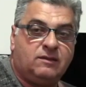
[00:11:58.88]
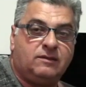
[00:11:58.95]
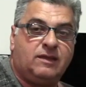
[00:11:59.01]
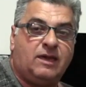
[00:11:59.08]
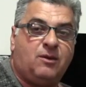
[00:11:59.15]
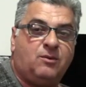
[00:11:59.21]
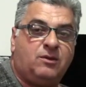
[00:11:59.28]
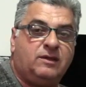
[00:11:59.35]

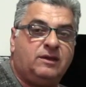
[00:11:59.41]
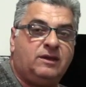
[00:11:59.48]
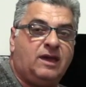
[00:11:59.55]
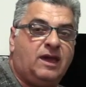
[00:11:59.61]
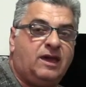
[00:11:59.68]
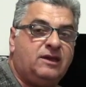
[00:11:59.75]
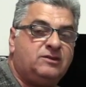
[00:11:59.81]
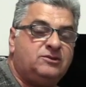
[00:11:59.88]
Now we'll
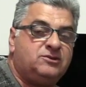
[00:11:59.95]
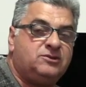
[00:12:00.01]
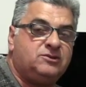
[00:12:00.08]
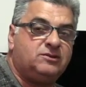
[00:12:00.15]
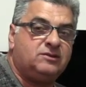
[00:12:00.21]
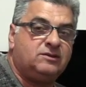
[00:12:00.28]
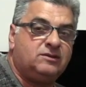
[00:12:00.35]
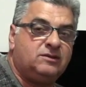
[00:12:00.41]

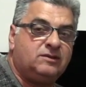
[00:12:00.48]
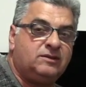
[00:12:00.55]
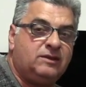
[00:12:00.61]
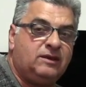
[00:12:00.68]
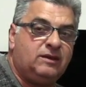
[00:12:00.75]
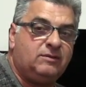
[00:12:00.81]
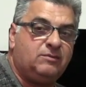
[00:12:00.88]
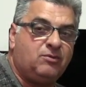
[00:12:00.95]
engage
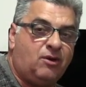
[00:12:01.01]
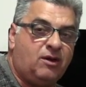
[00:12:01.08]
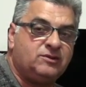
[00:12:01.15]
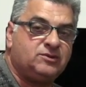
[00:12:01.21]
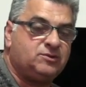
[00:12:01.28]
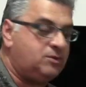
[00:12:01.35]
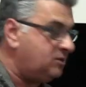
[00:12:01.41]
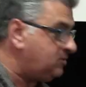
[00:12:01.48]
the
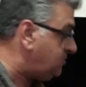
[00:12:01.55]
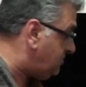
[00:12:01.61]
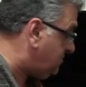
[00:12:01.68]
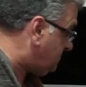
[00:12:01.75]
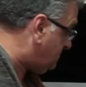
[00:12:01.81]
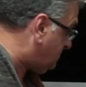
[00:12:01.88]
bright switch,